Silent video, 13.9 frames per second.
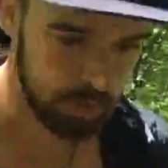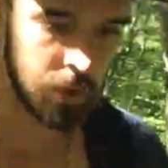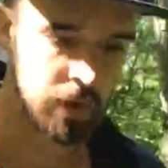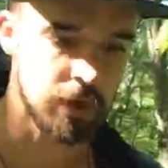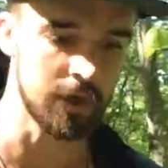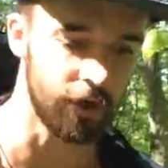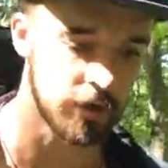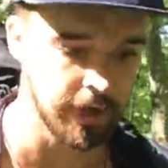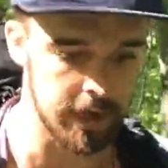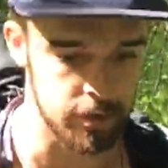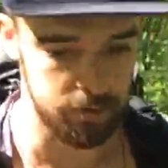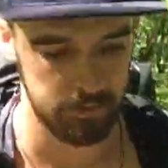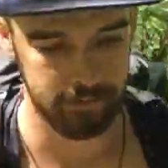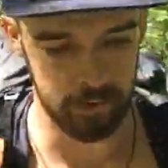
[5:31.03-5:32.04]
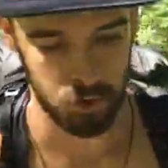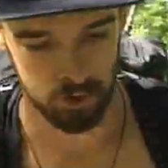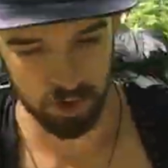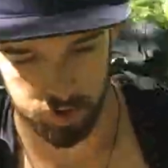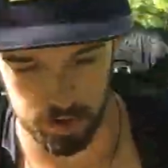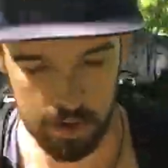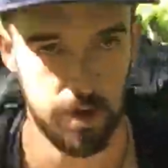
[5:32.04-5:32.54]
do a good gear review,
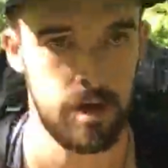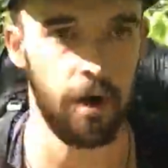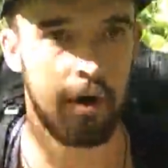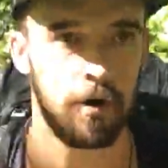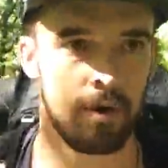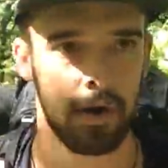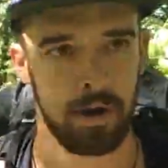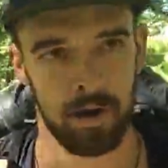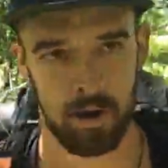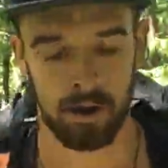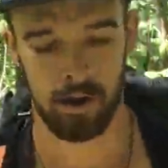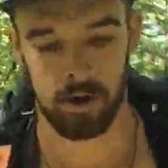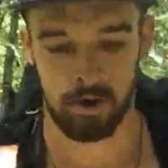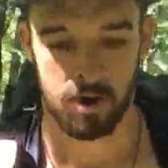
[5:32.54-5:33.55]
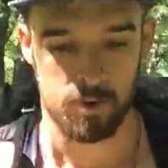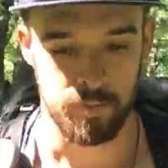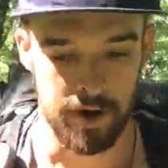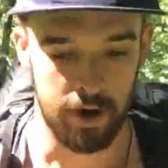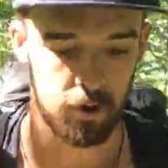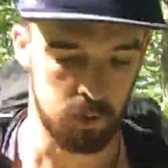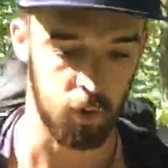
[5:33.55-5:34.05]

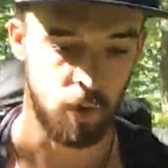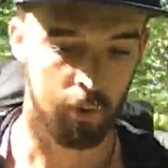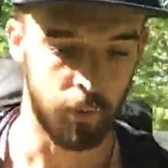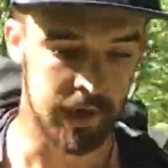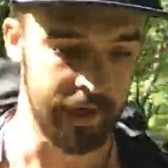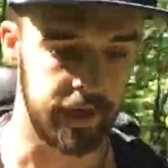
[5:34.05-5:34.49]
about what we